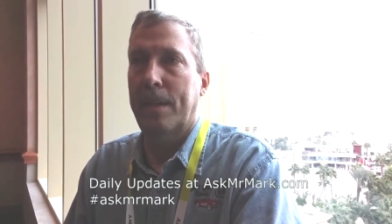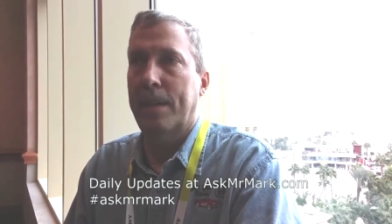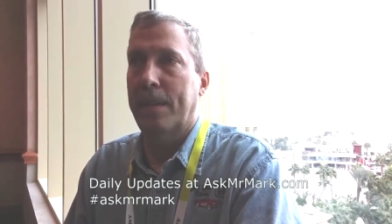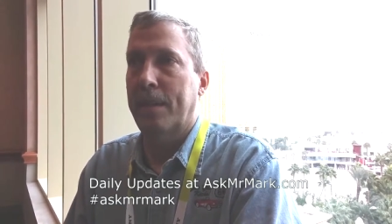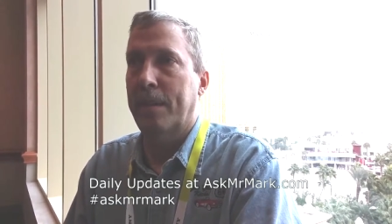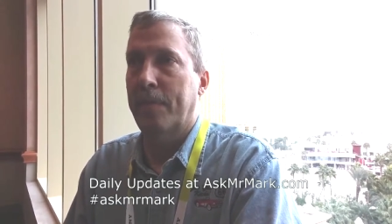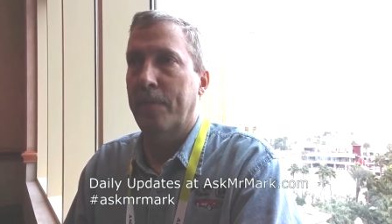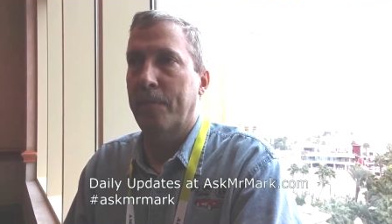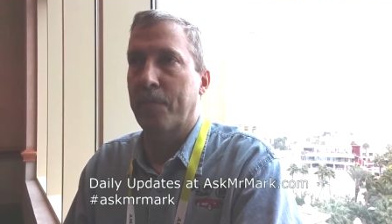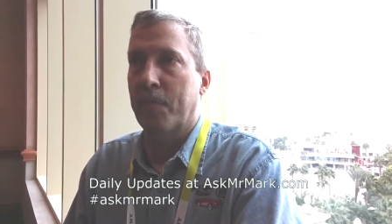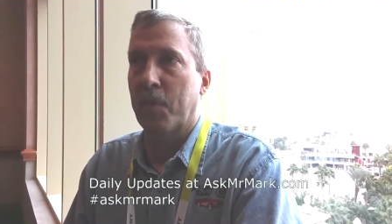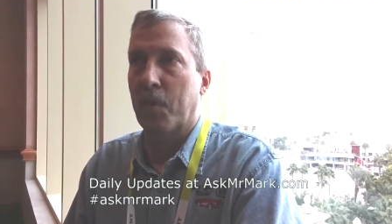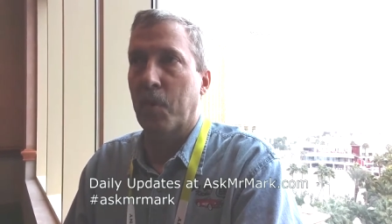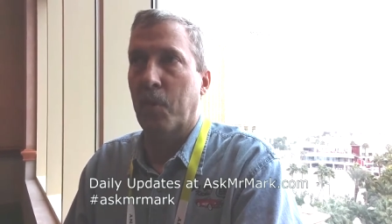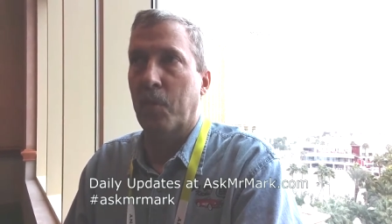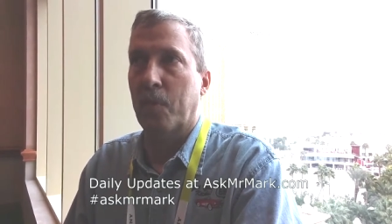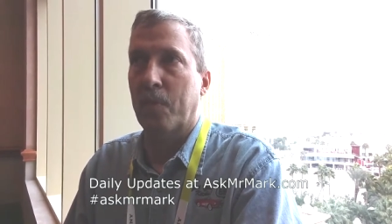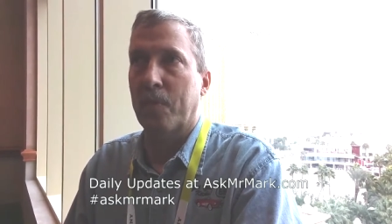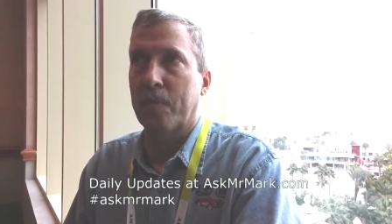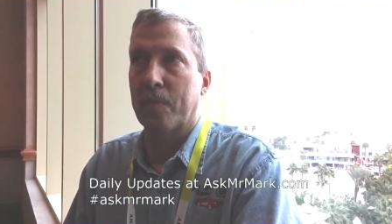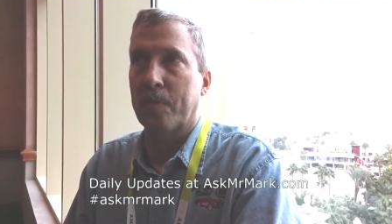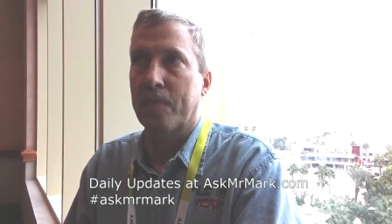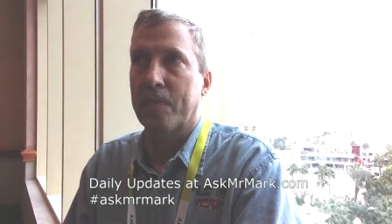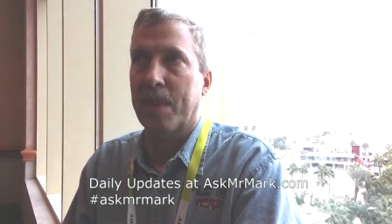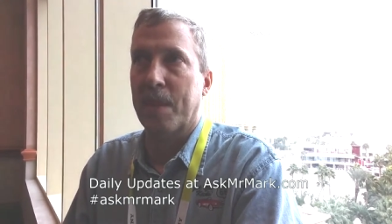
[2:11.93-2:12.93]
um,
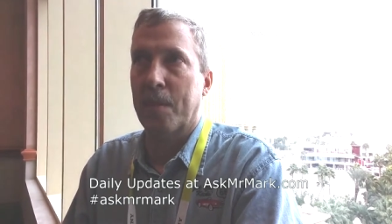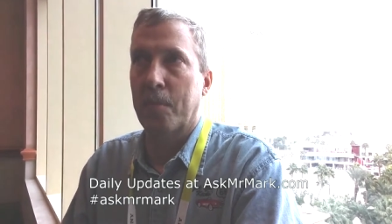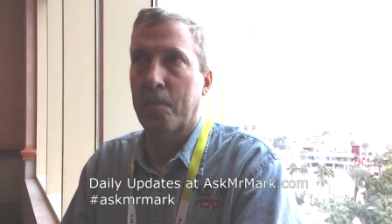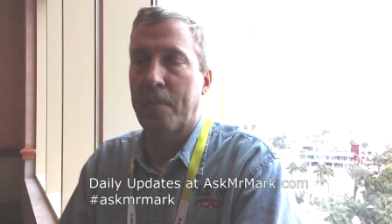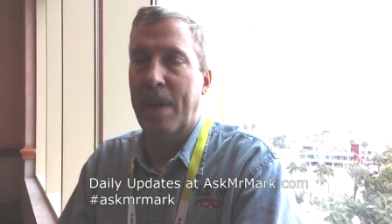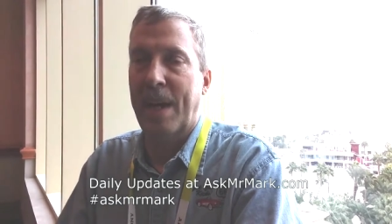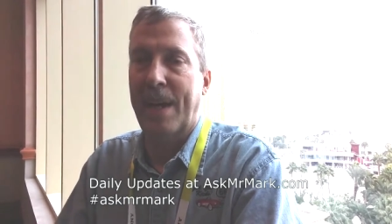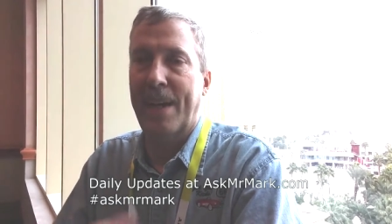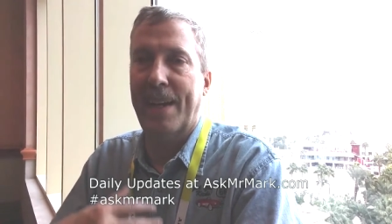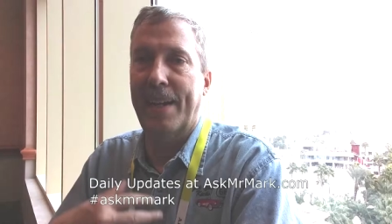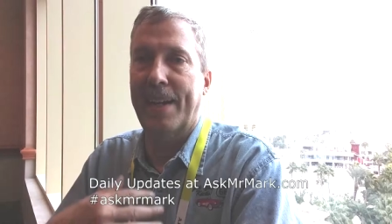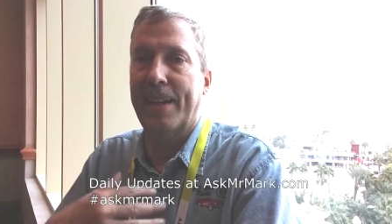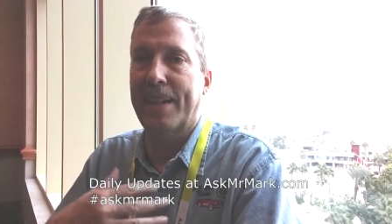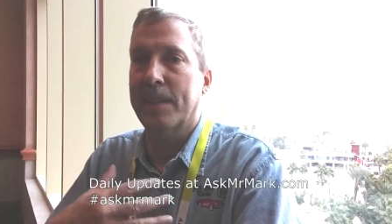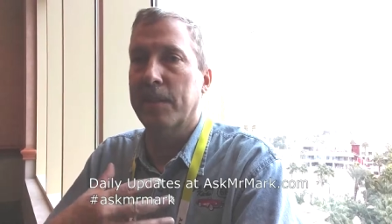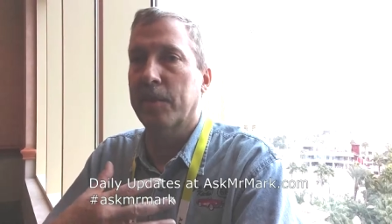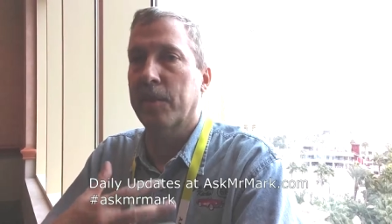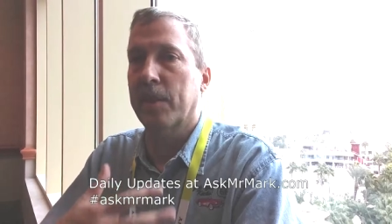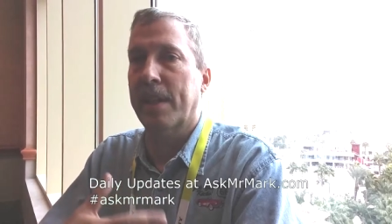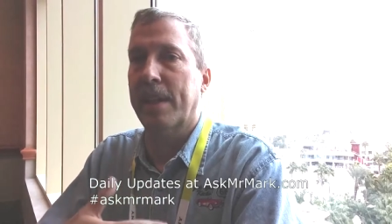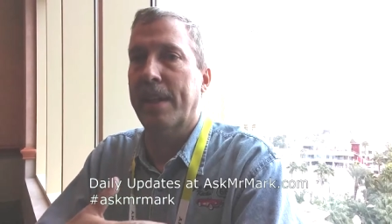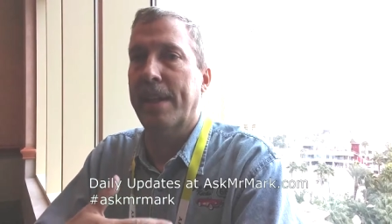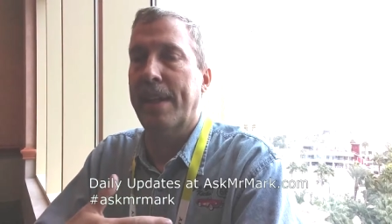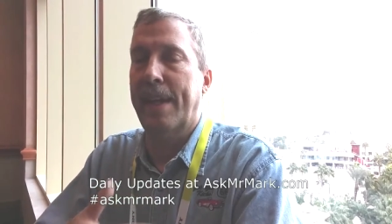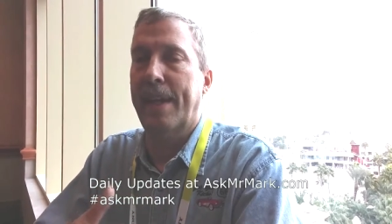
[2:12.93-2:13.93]
by
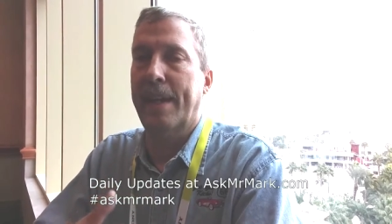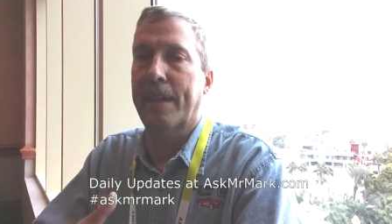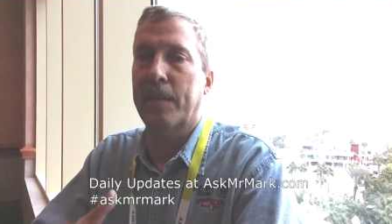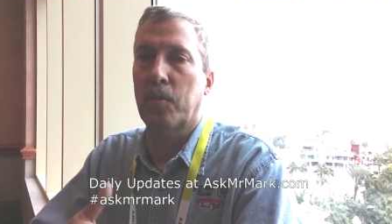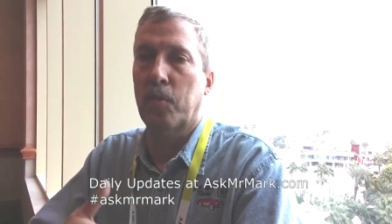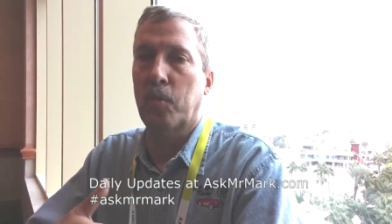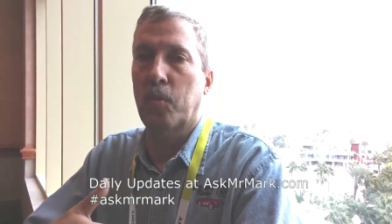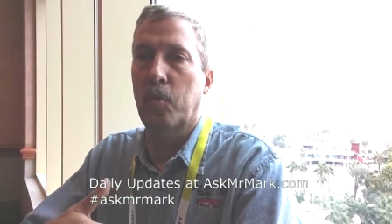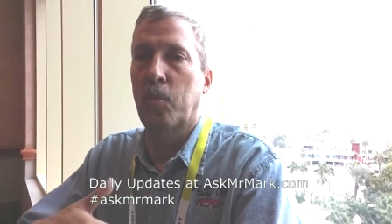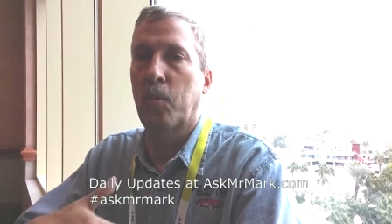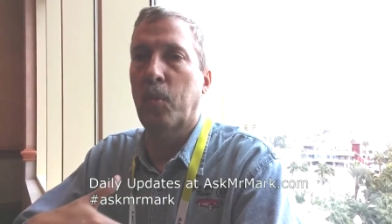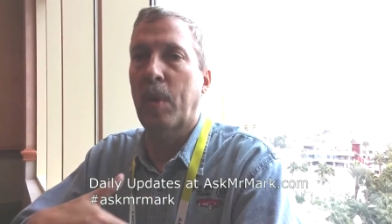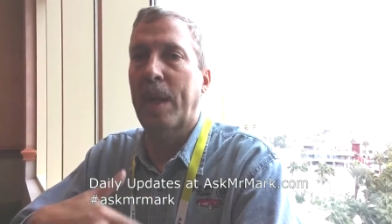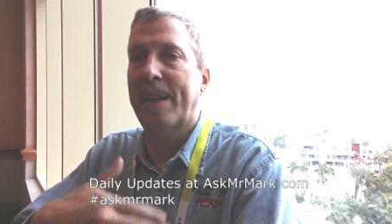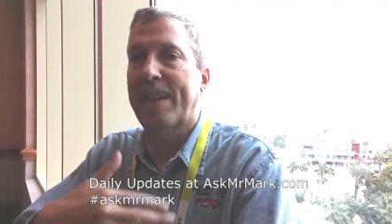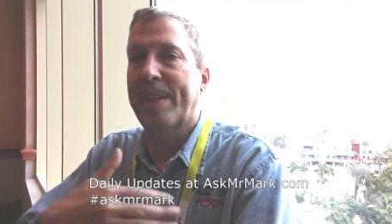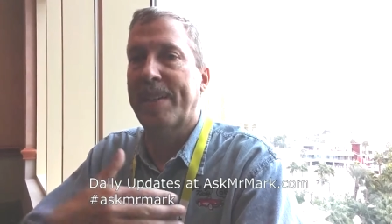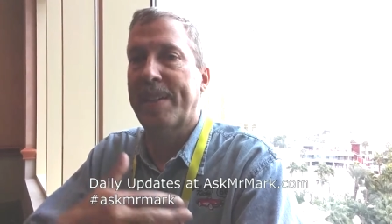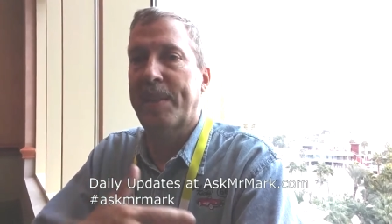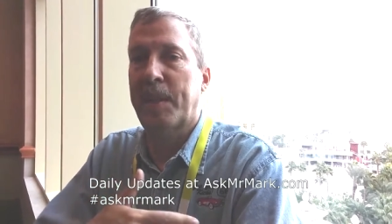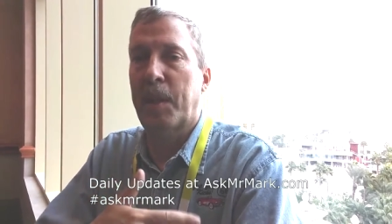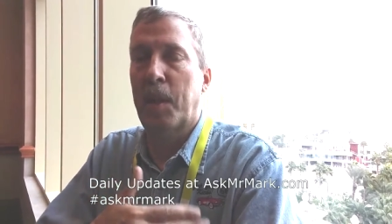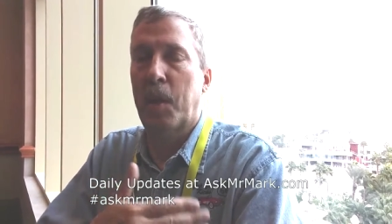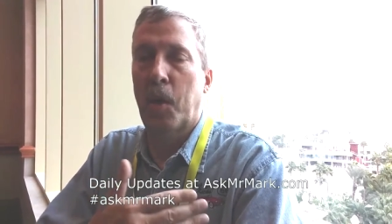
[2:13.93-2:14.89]
looking at what